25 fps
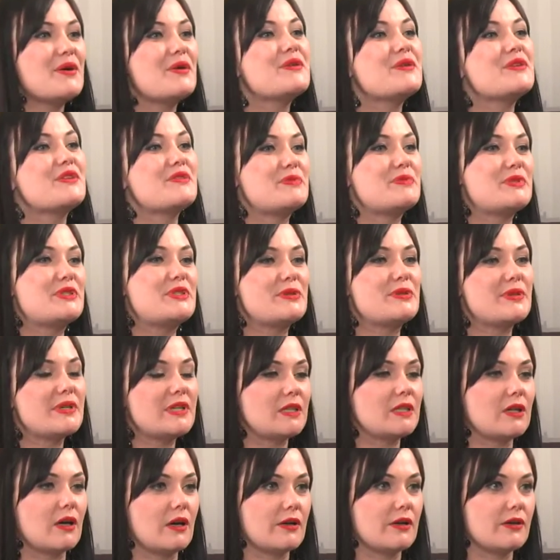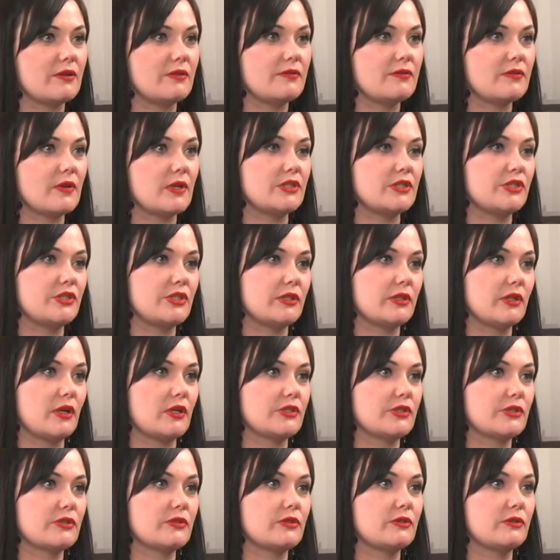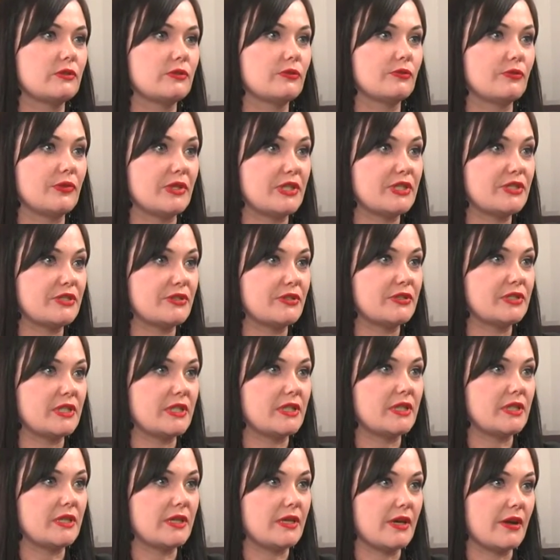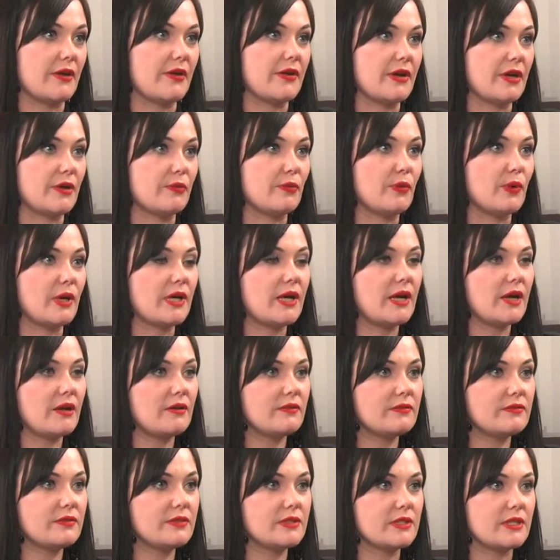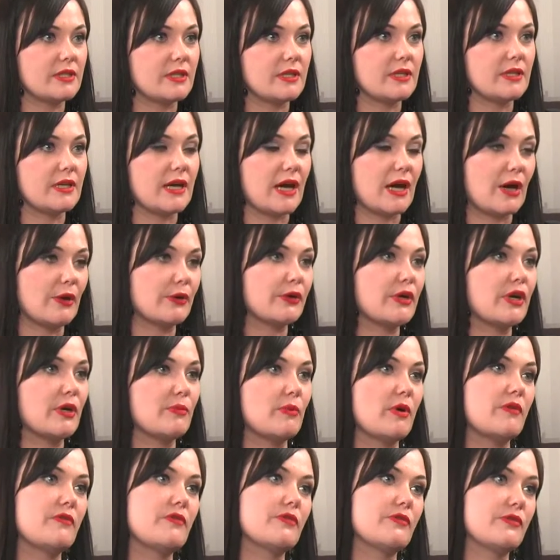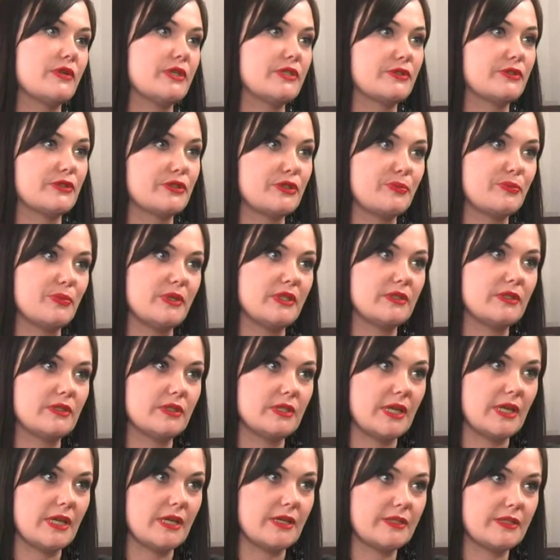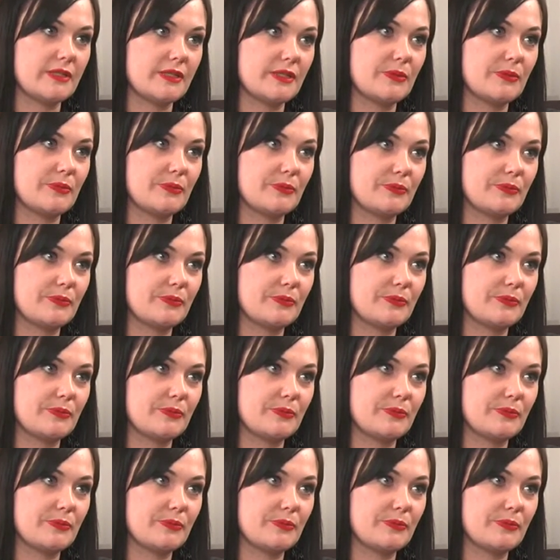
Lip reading: You've been doing a lot of geological research in the area. What has the outcome of the research been to date?